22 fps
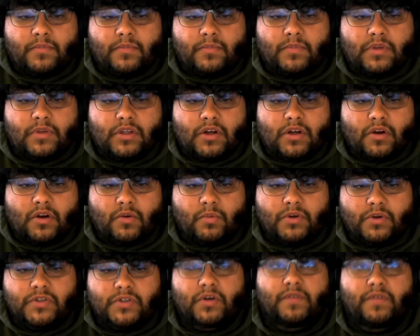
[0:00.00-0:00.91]
you know,
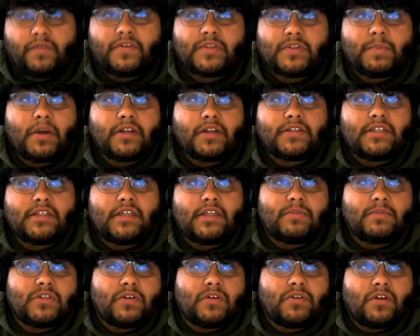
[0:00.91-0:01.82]
we're sort of a small
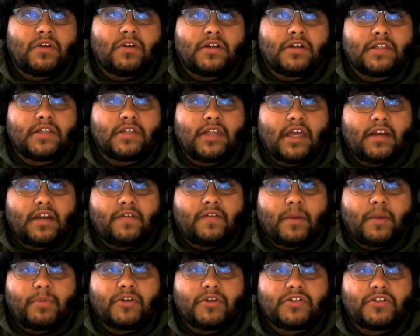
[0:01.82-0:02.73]
team, so there is a lot of
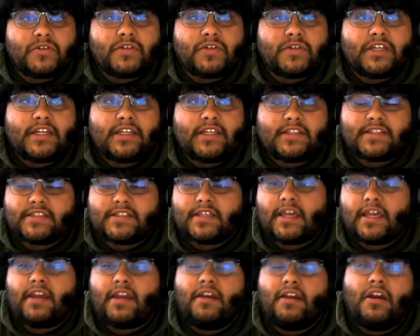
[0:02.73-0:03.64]
opportunity to
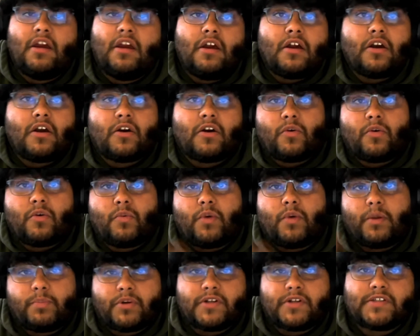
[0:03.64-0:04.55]
say, oh,
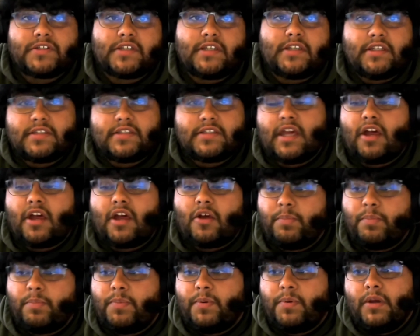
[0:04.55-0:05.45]
one person needs
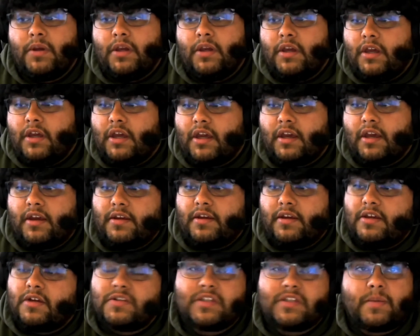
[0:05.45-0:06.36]
help,
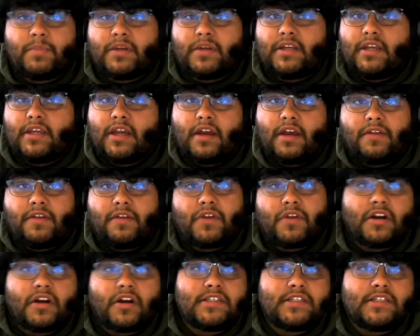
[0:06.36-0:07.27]
you know, somebody on the
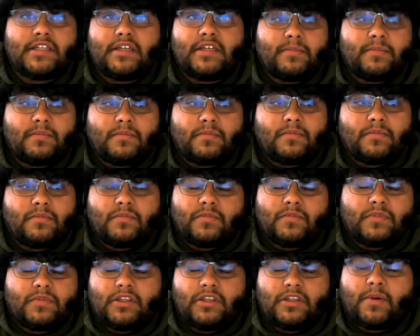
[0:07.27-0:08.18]
art team
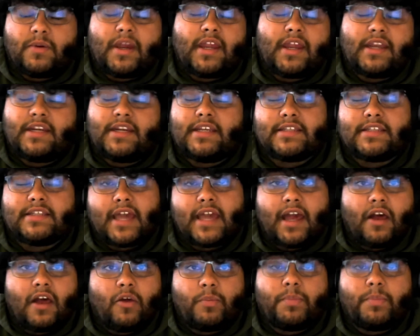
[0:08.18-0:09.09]
QA needs
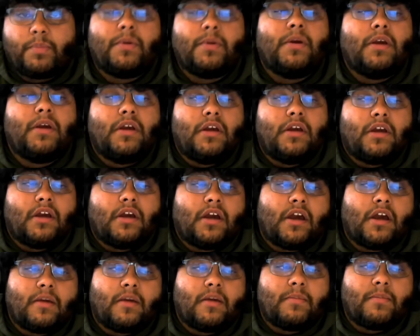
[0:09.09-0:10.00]
help.
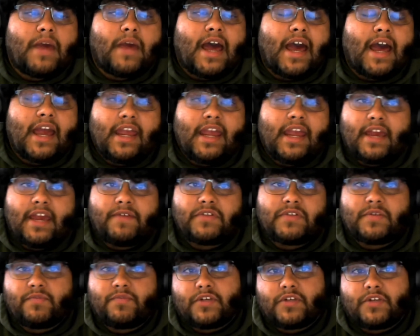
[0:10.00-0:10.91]
I have
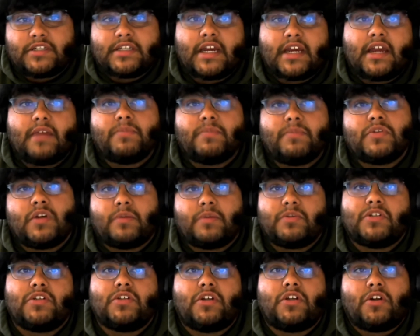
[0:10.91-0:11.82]
some free time, so I'm
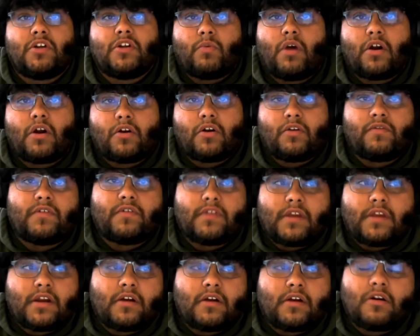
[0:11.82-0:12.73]
just going to walk over
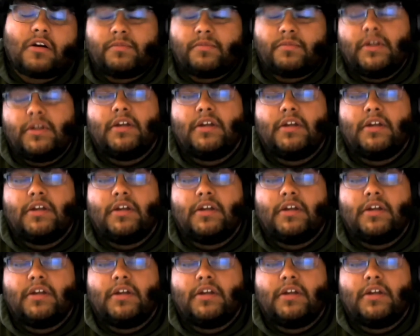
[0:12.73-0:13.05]
there, or